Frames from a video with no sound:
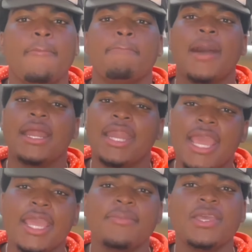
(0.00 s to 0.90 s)
My
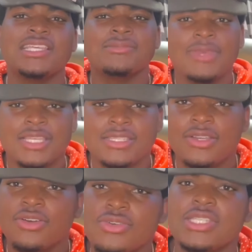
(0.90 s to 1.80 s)
name is
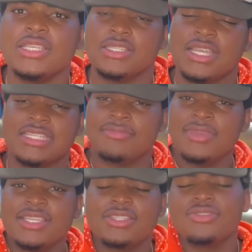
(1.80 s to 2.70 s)
Missed Uzis. Yes,
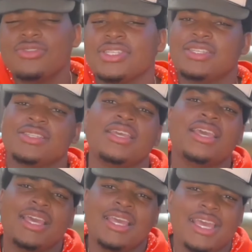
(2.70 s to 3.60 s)
Missed Uzis.
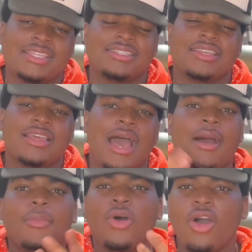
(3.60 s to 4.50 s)
And yes,
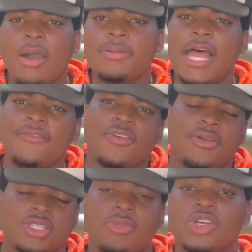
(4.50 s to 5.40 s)
I'm on all
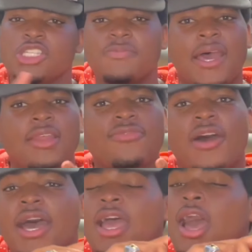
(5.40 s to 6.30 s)
platforms. I'm on
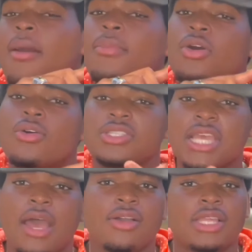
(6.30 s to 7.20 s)
Spotify. I'm on
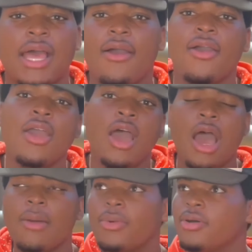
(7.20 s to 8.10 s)
SoundCloud.
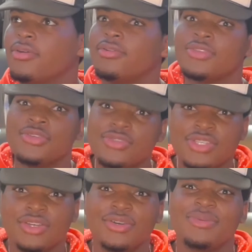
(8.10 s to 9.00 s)
I'm on
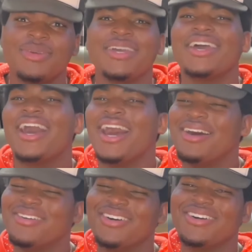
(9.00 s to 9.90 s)
YouTube.
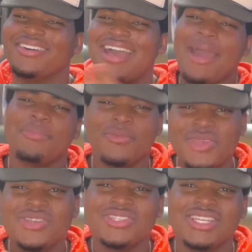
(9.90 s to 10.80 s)
I'm on Apple
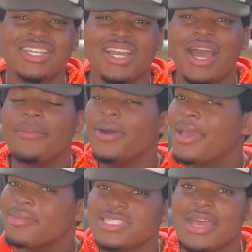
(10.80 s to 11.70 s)
Music. I'm on
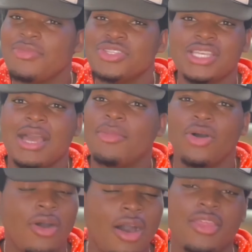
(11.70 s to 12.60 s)
Amazon Music. I'm
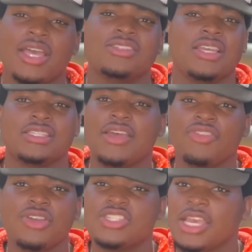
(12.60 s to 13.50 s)
on all that. So yes,
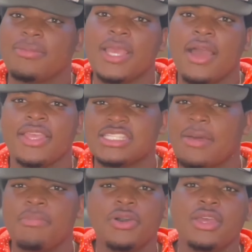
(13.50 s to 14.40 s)
definitely go check me out. Yes,
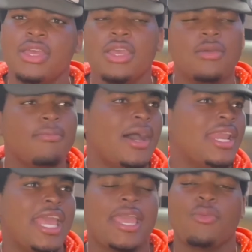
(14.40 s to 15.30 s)
I'll put my
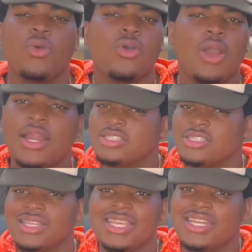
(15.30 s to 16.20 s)
name or I'll
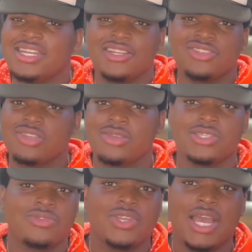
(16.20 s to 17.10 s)
link it in the
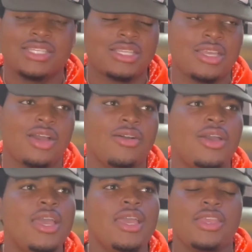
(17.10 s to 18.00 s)
description where you guys can go.
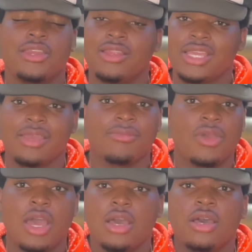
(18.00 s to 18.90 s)
You know, look at
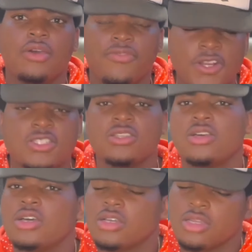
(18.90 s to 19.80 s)
my uh, first song.